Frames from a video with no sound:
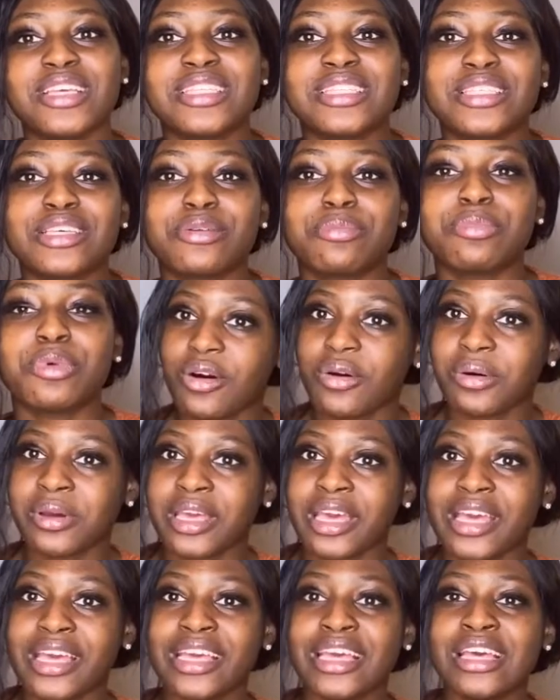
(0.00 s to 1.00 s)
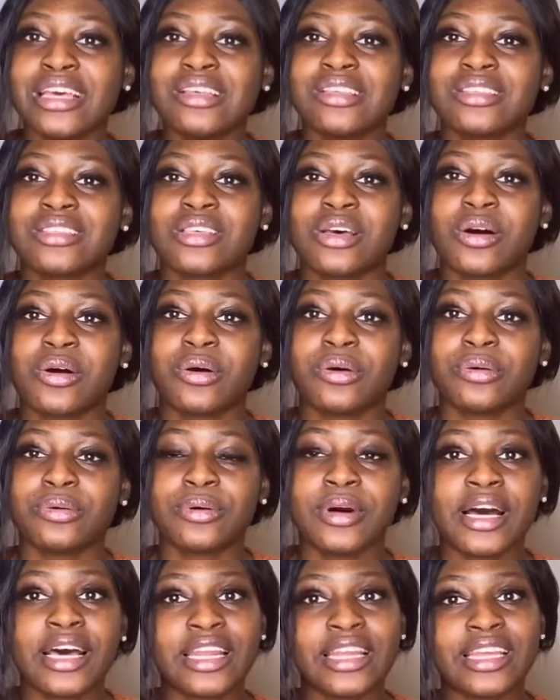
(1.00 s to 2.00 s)
support okay so
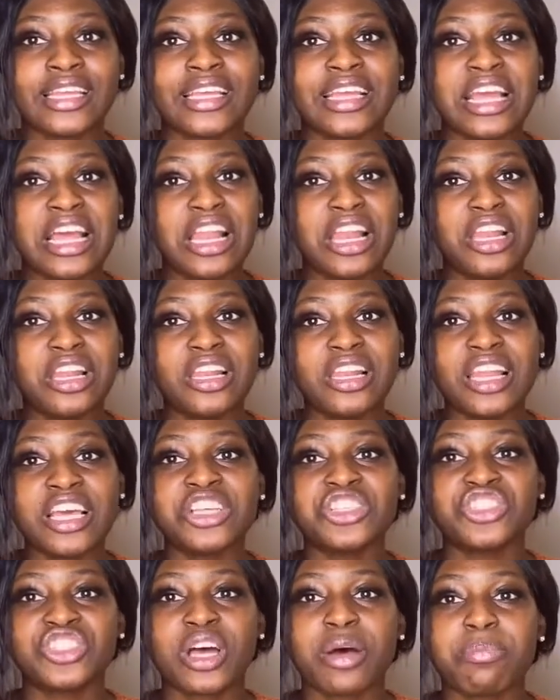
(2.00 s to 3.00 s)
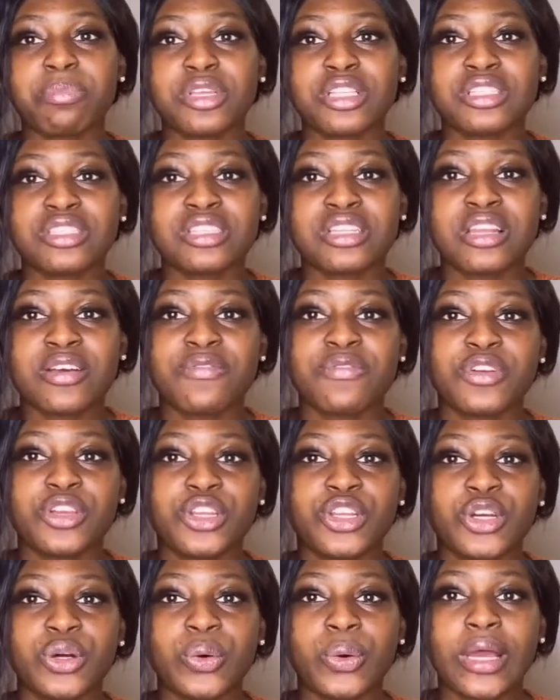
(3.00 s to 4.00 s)
honey let's jump into the
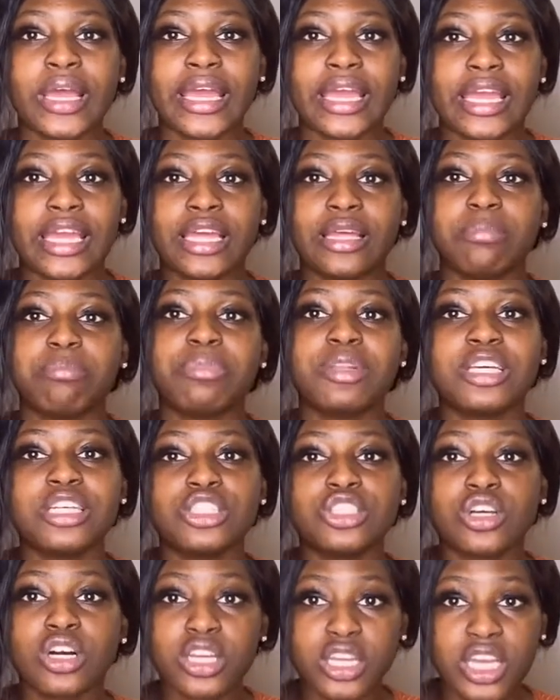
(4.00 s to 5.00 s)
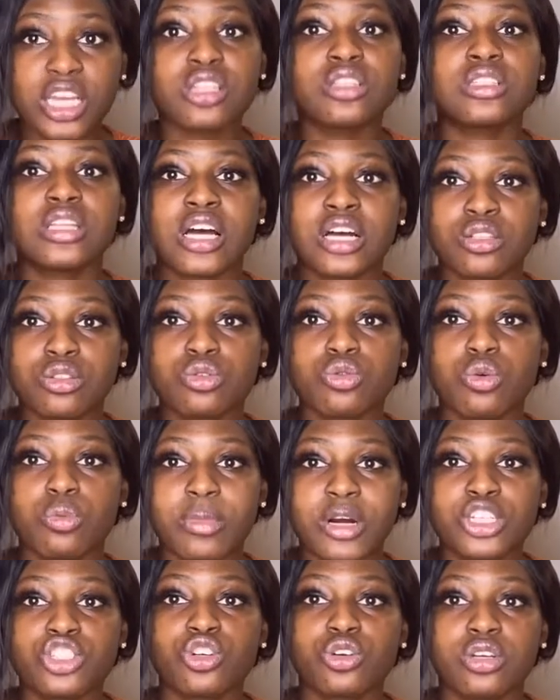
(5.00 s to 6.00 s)
video and please don't get that too
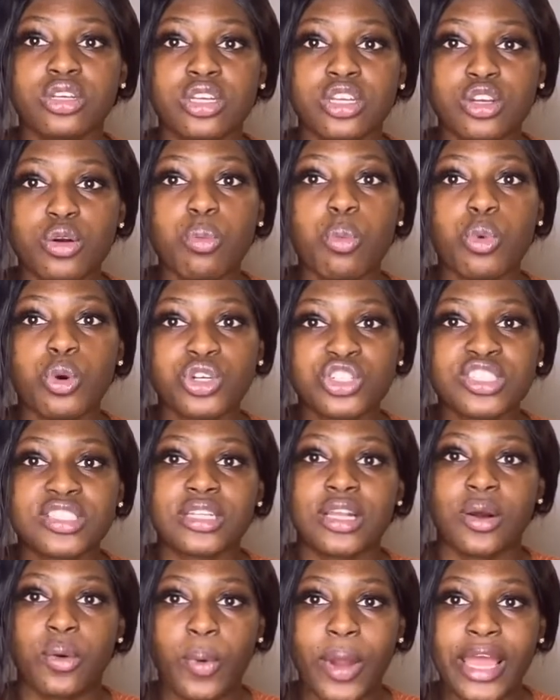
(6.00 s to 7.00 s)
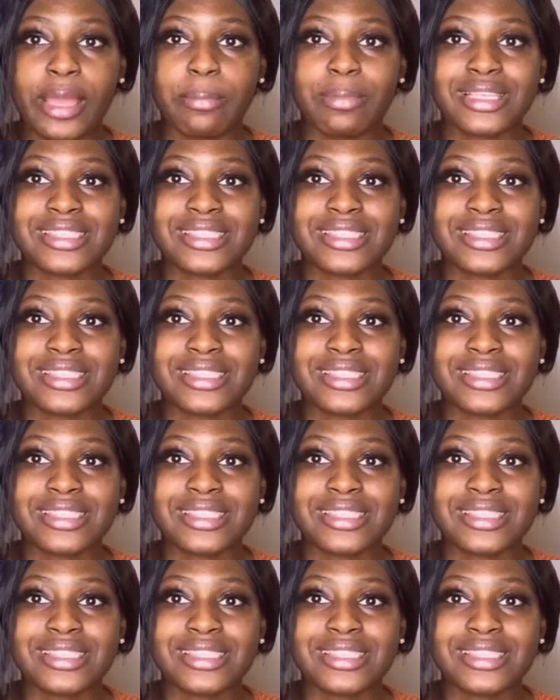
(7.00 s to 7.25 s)
much emotional why Miss